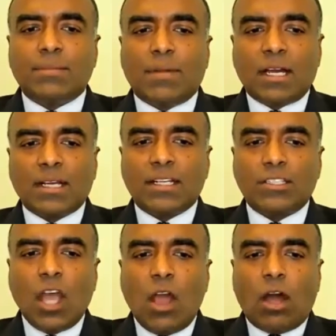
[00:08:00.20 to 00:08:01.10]

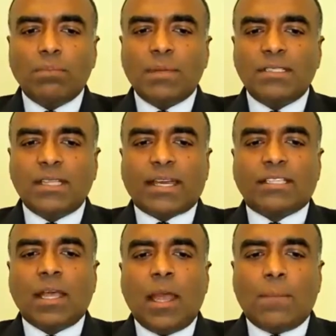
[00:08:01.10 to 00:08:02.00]
Markets on
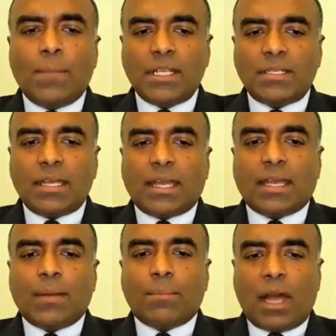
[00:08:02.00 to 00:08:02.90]
BizTech's
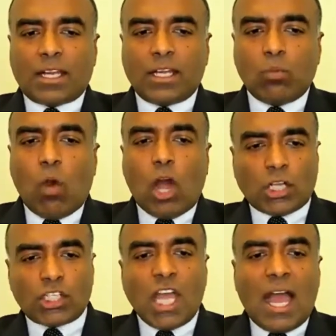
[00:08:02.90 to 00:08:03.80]
Midday Market
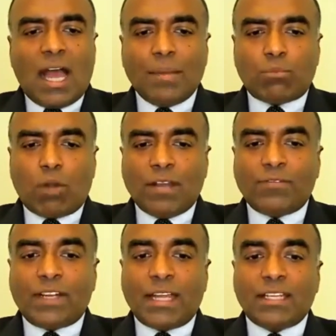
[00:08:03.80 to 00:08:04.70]
Watch. I'm Brian
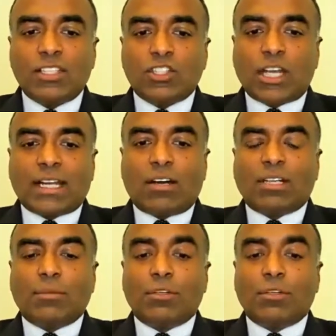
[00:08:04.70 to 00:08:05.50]
Fernandez. Check out